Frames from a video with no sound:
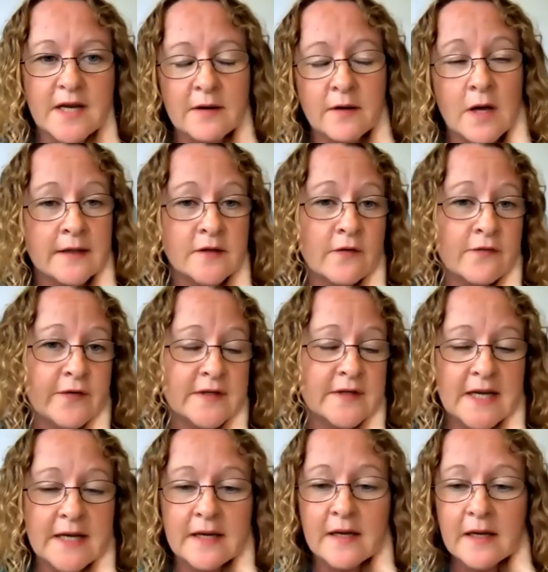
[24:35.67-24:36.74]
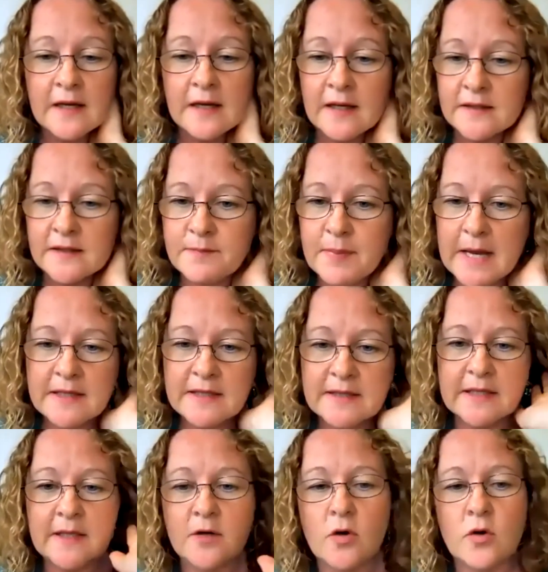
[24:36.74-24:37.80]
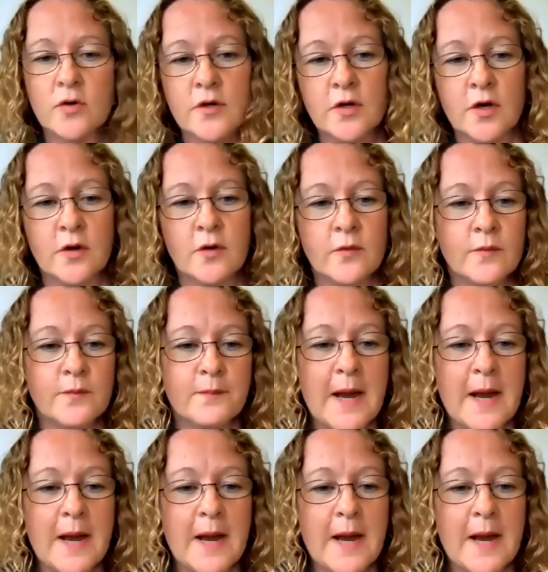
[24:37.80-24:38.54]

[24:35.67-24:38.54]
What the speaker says: and obviously depending on, you know,